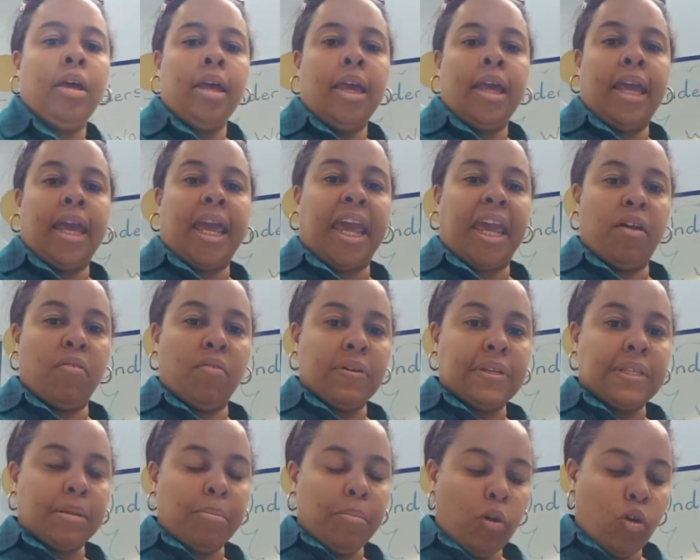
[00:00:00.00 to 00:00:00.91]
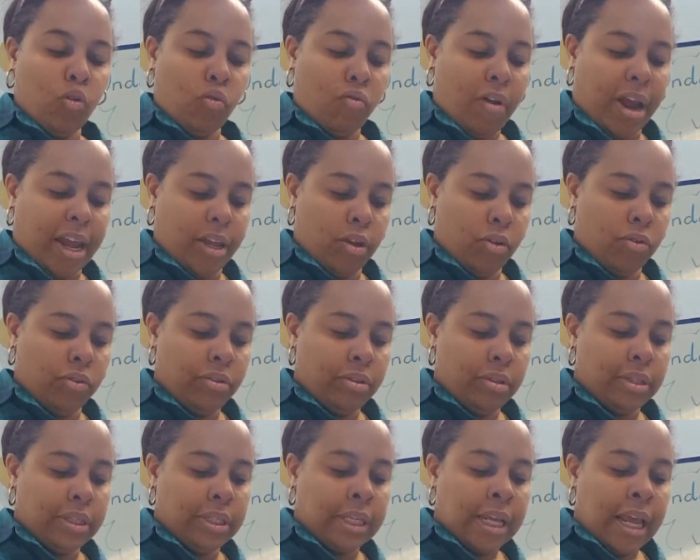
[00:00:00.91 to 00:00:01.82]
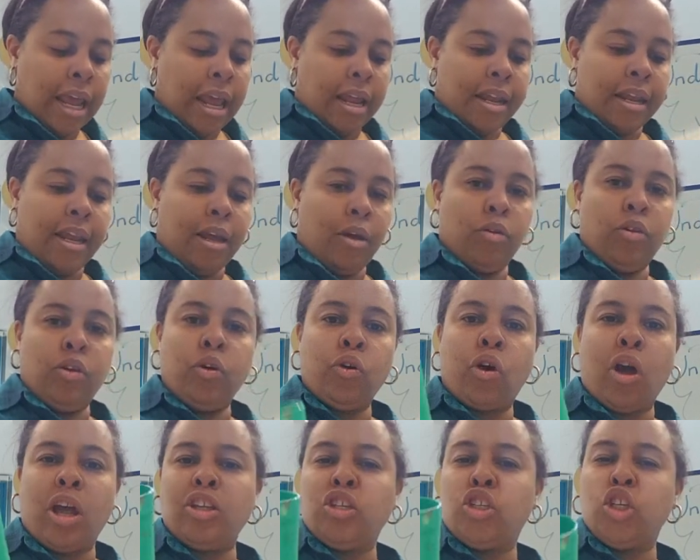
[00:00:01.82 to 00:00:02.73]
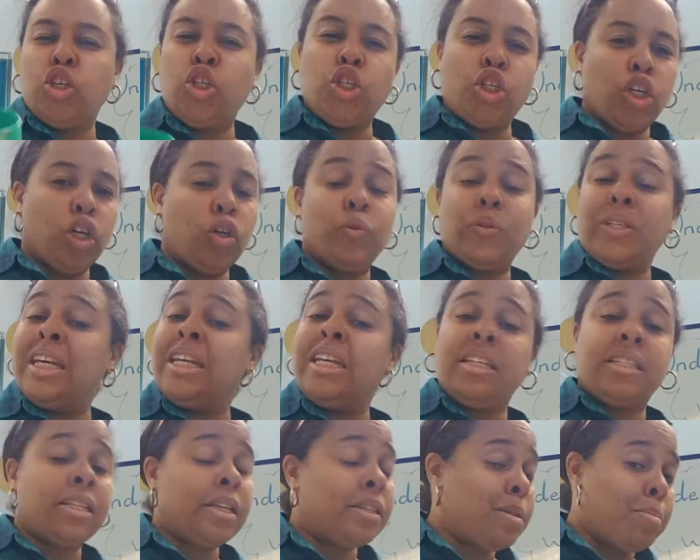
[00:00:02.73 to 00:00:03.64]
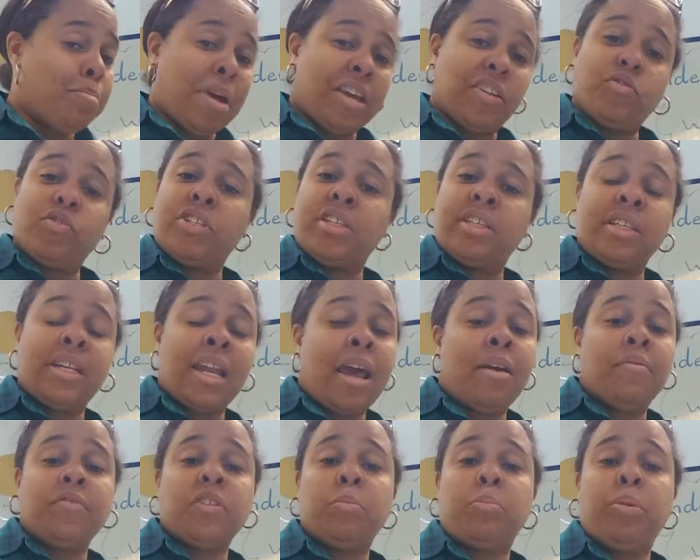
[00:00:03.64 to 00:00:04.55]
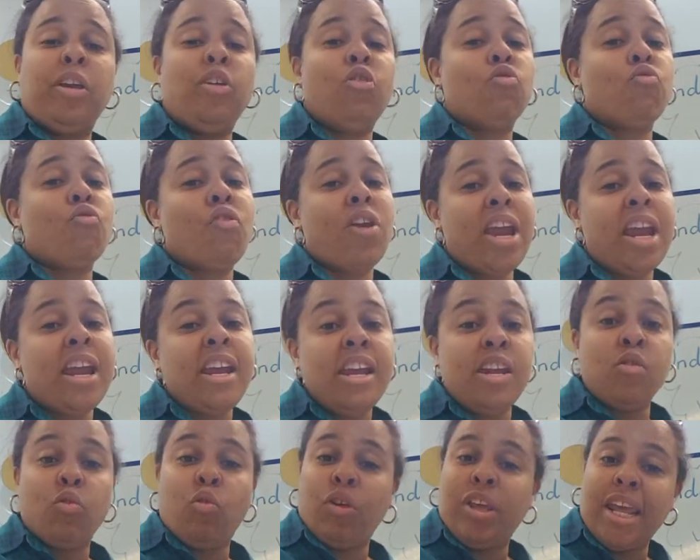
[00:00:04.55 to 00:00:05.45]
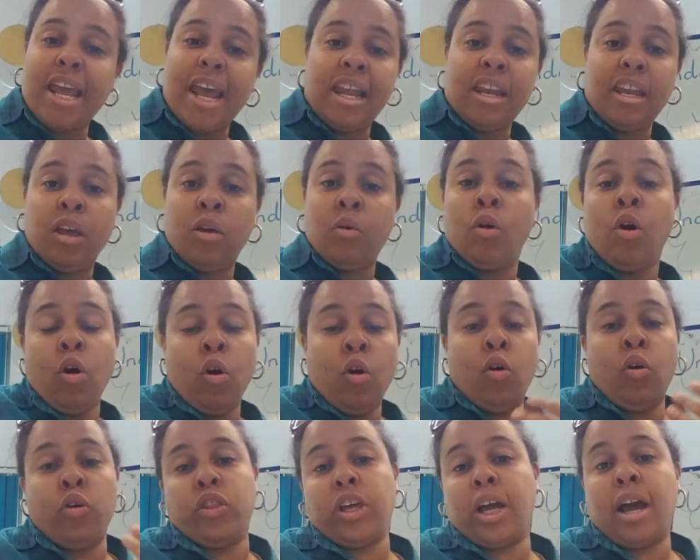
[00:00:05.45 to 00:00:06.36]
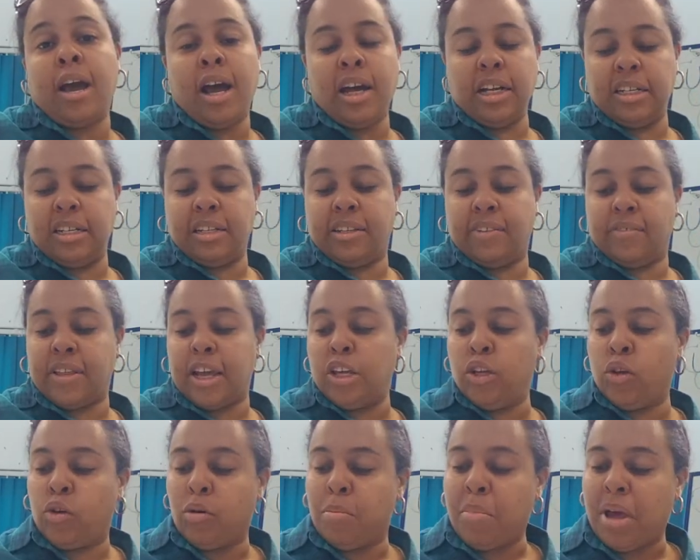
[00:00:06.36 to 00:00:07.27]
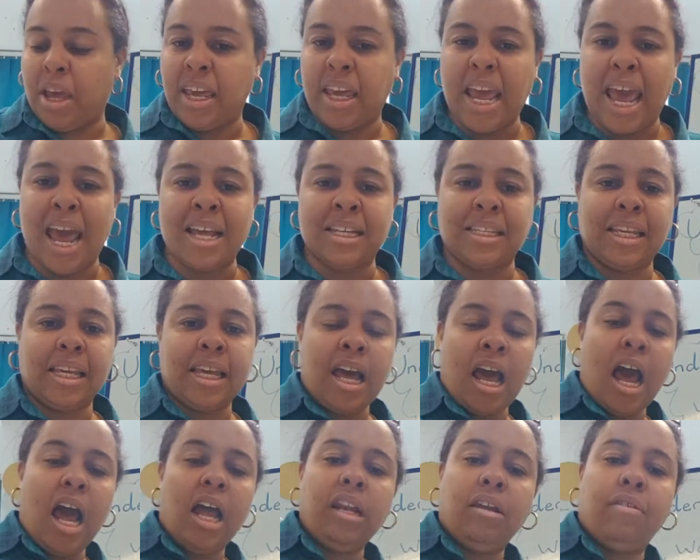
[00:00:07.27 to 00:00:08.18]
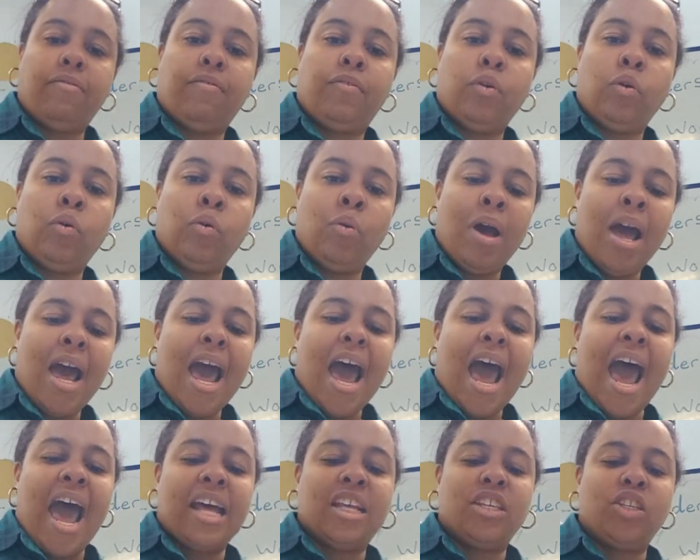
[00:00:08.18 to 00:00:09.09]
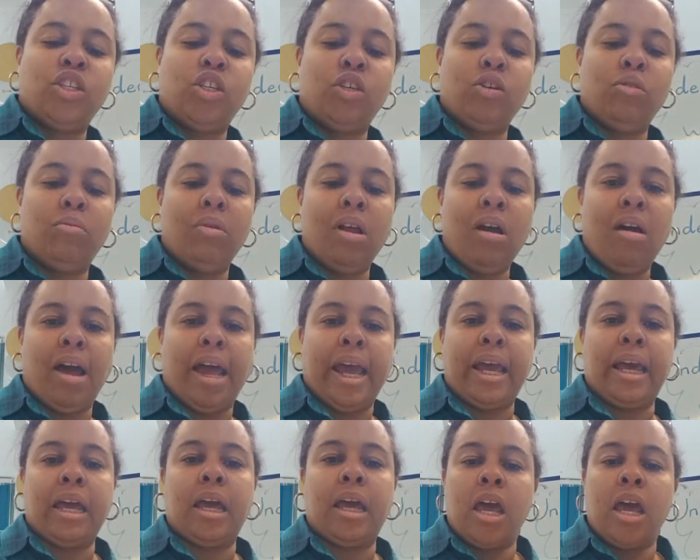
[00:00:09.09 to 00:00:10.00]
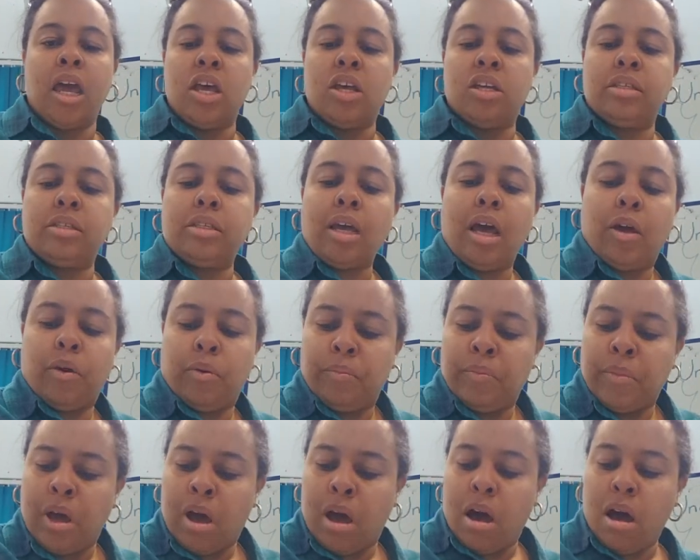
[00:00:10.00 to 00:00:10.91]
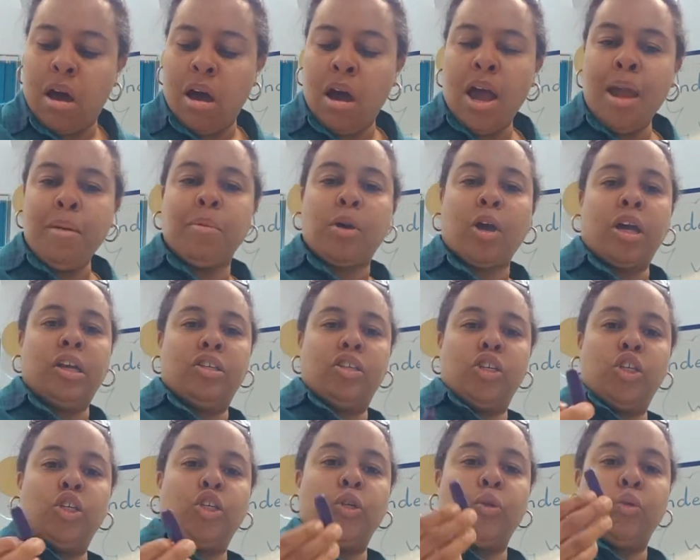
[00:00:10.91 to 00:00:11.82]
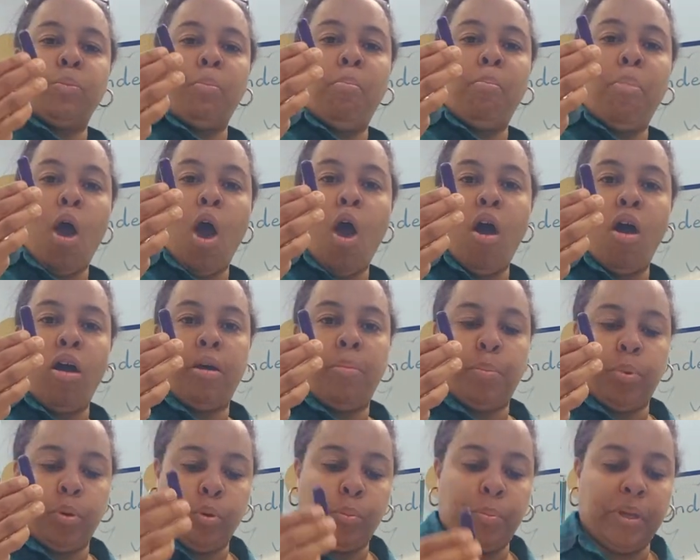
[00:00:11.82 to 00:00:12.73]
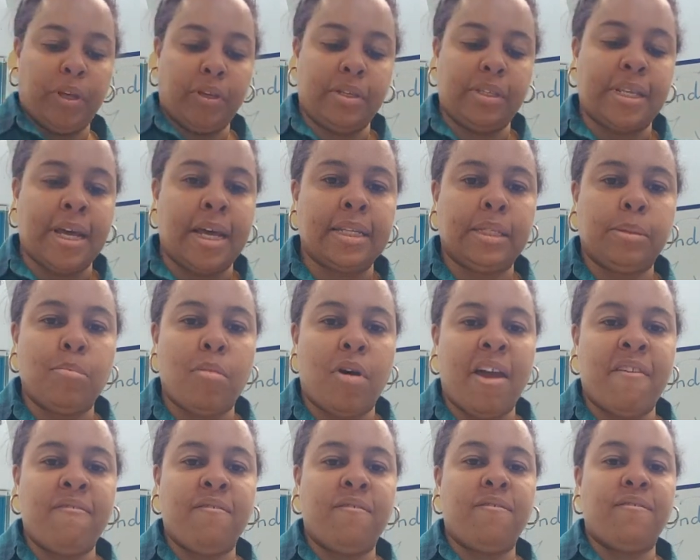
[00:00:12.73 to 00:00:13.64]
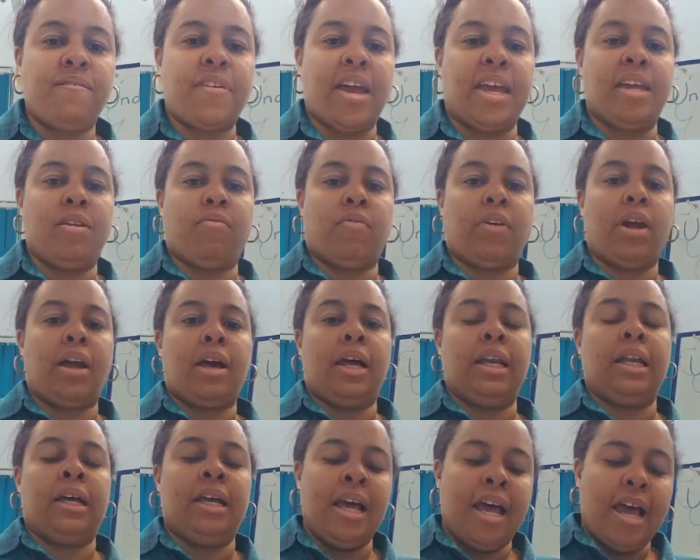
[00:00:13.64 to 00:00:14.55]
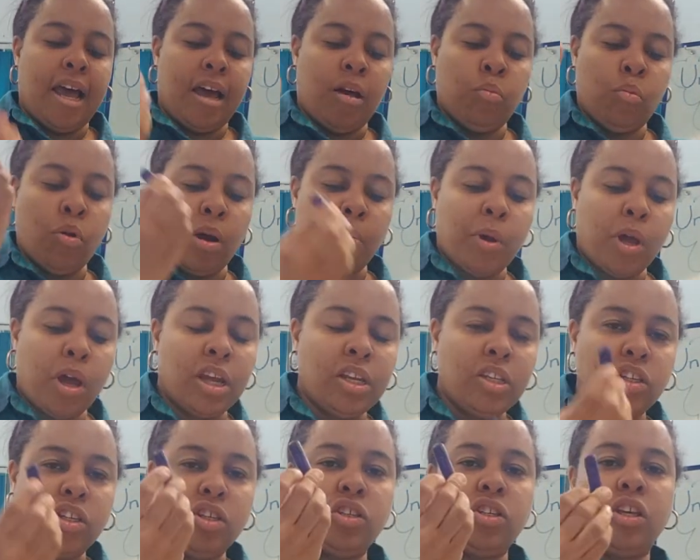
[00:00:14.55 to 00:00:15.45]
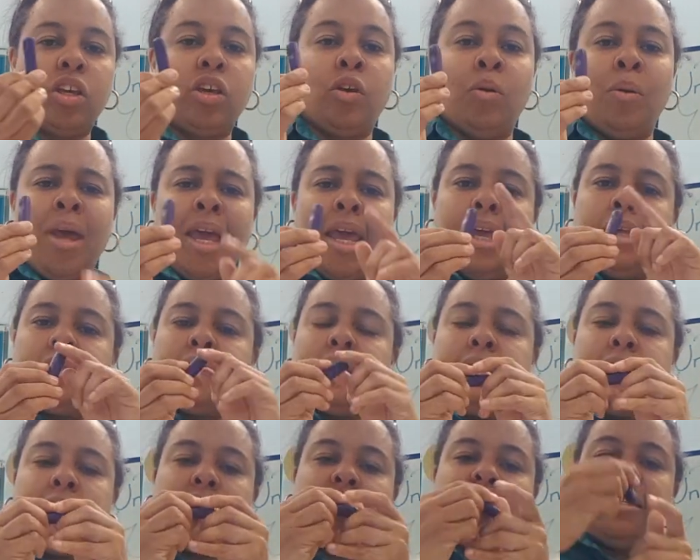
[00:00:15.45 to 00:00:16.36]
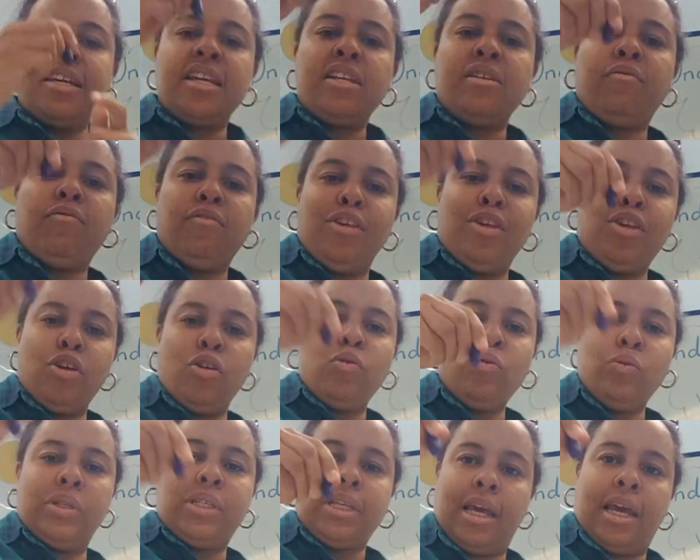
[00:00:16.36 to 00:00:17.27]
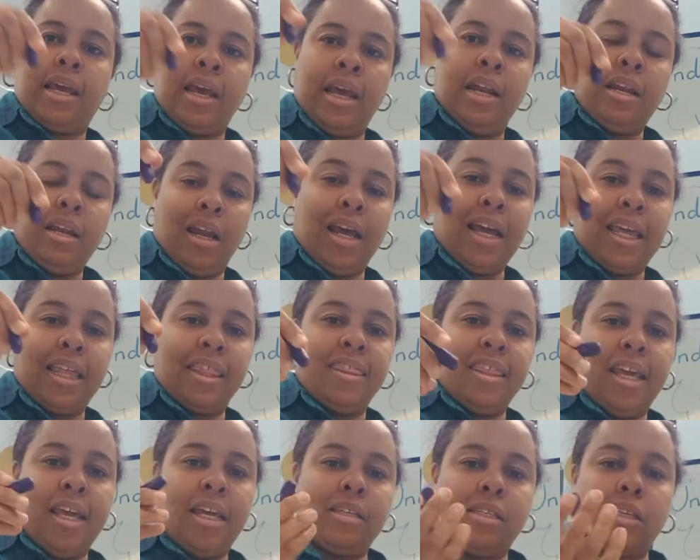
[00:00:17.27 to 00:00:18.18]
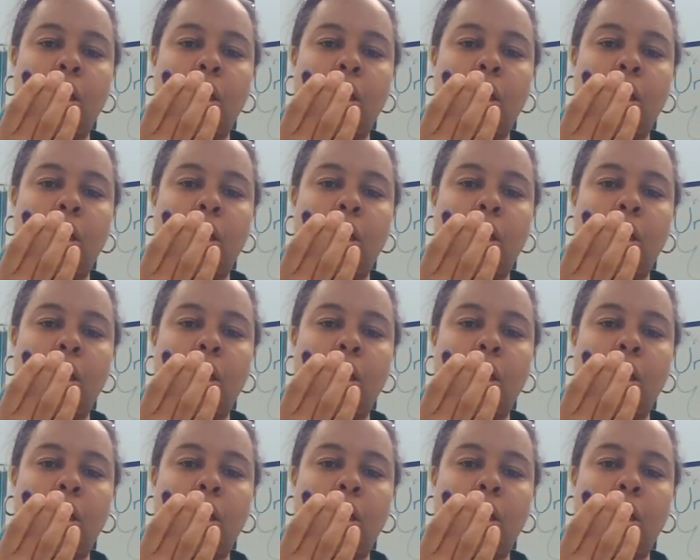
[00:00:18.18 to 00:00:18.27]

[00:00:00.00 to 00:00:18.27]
here are some crayons. Now you're going to choose, and it doesn't matter, it doesn't have to be green or yellow or the colours of that. You can make it as colourful as you like. So I'm going to choose purple because that's my favourite colour. And what I'm going to do is, instead of using it like this,